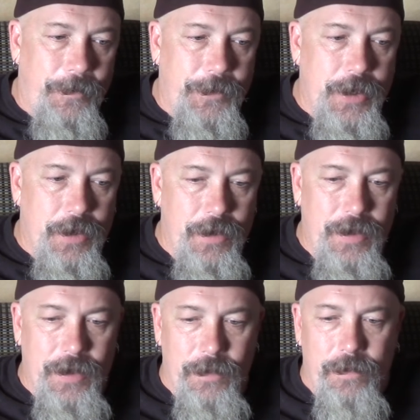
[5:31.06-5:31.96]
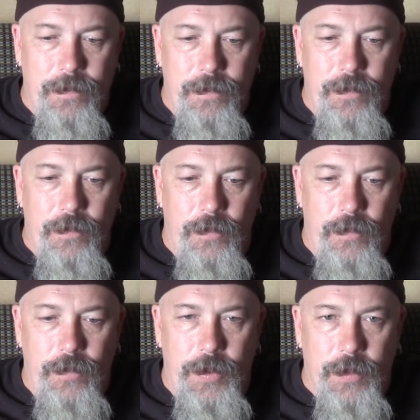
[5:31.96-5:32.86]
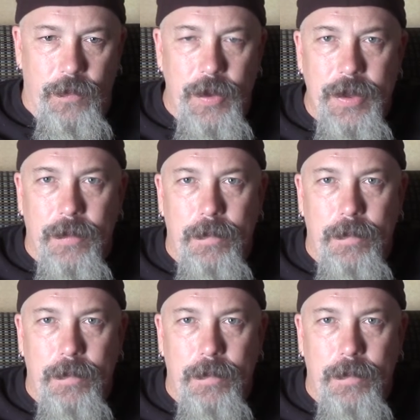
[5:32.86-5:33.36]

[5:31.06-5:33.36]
you know, the real